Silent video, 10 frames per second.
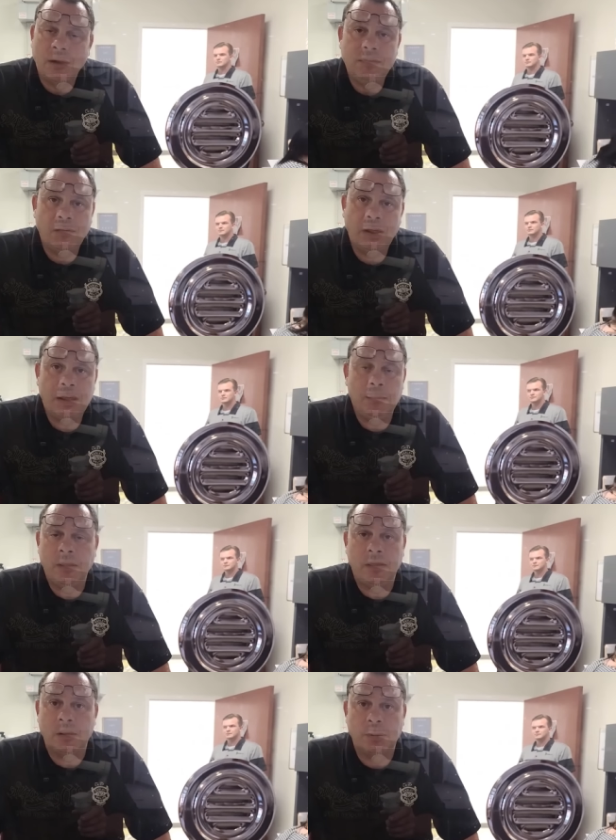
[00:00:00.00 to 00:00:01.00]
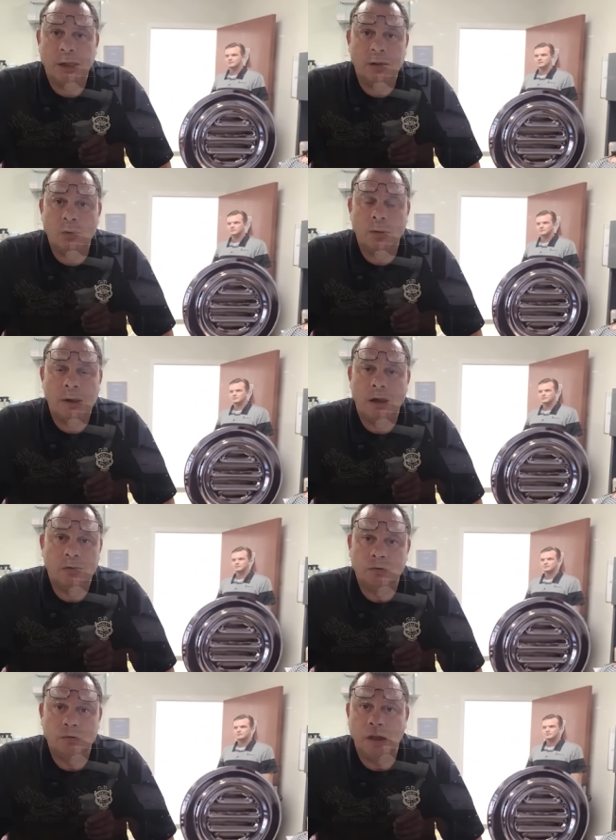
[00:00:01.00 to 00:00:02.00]
I've never had anybody complain on one of my
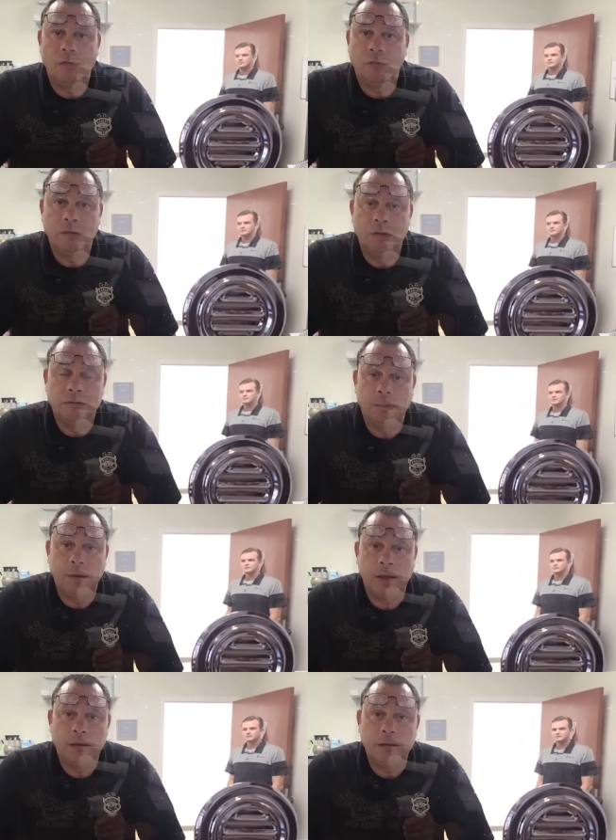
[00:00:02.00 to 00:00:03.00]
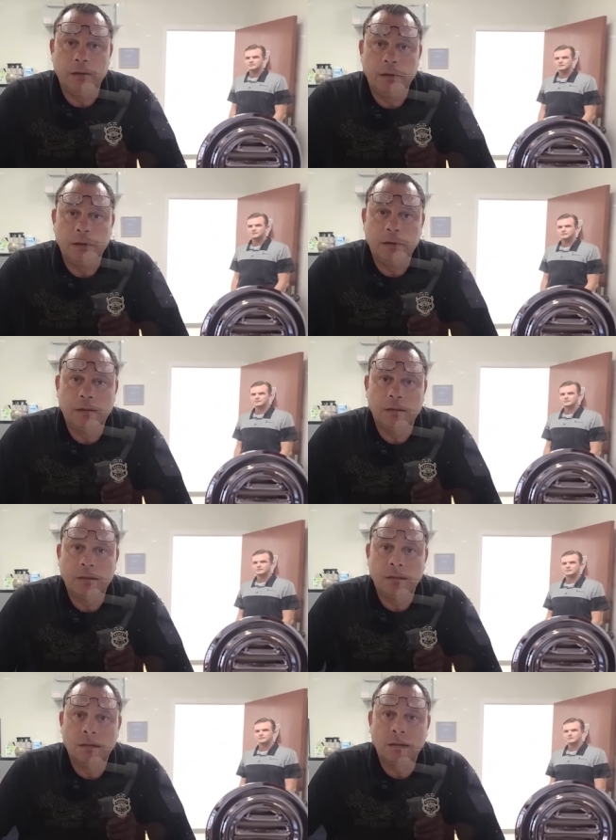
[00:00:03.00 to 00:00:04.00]
officers ever feel intimidated.
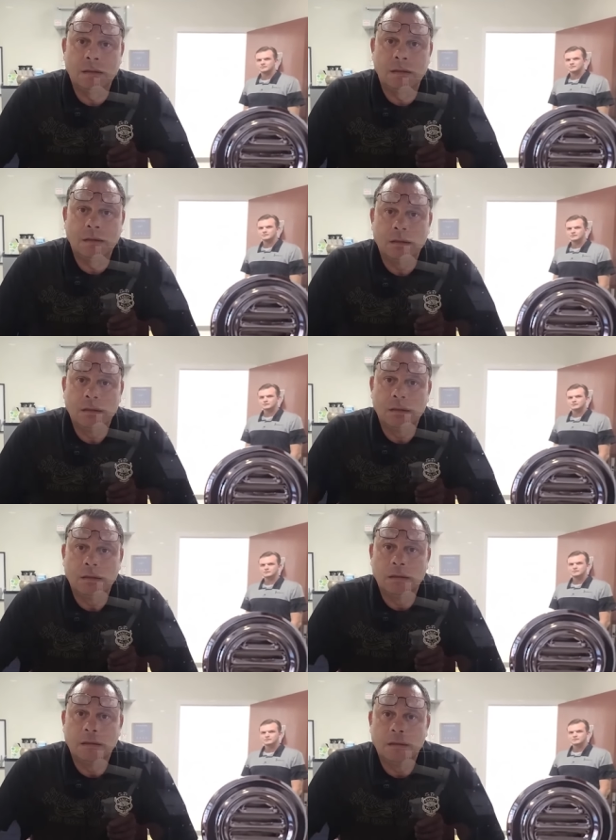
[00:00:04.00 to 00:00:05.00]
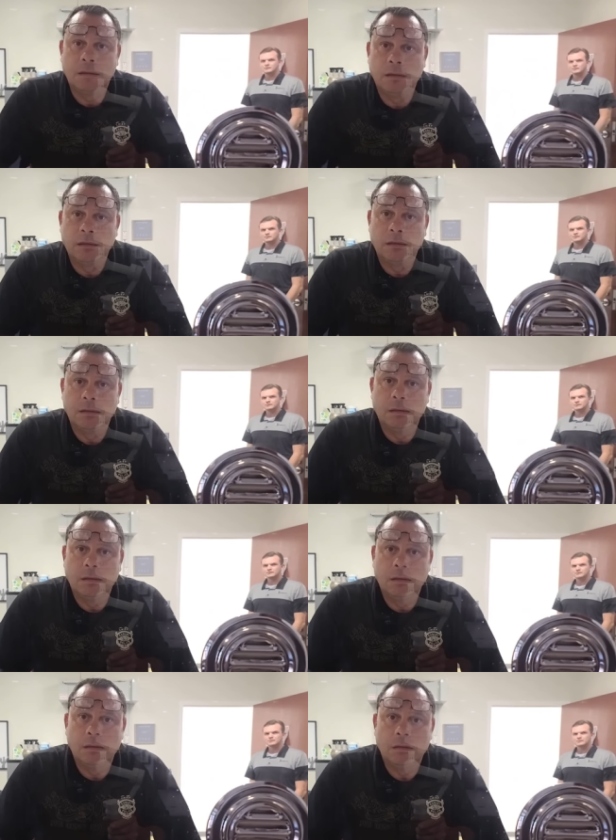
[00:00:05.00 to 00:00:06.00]
Well, it happens.
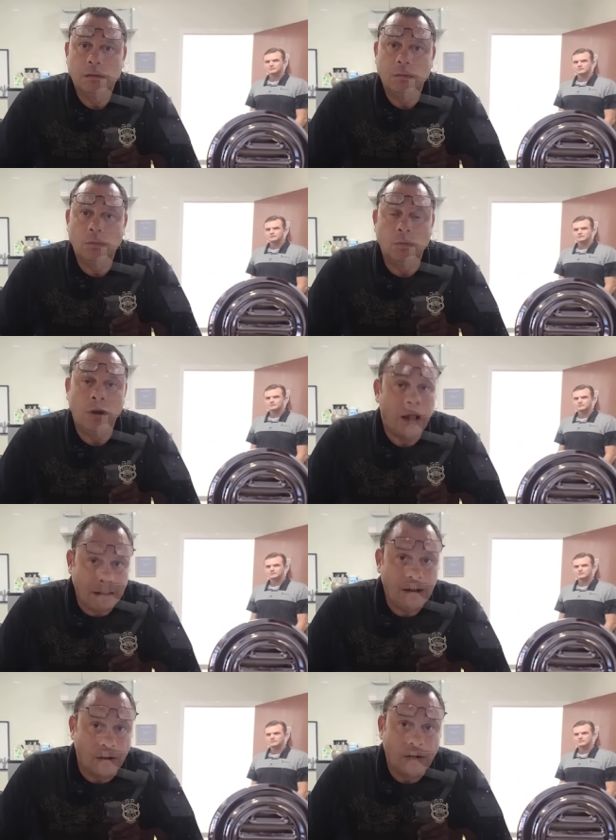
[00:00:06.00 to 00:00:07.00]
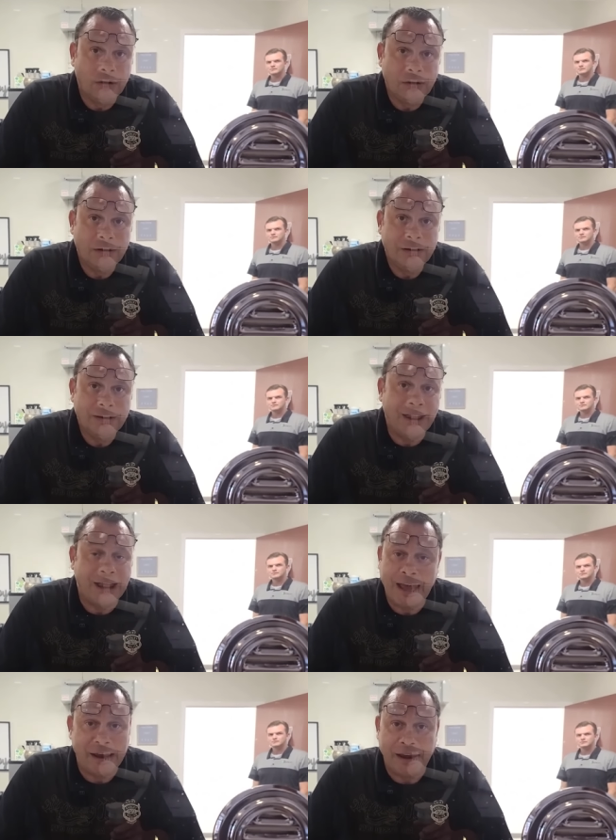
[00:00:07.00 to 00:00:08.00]
Not here.
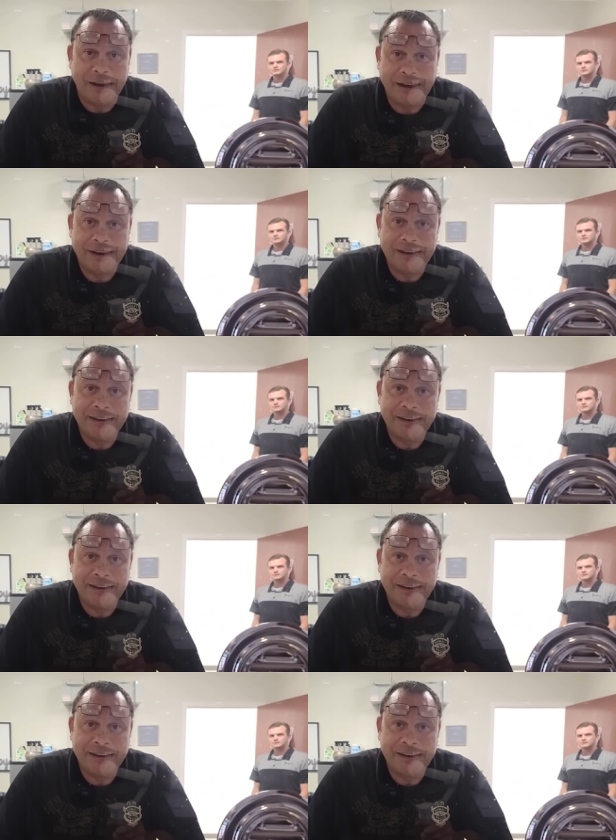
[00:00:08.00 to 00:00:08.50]
It happens.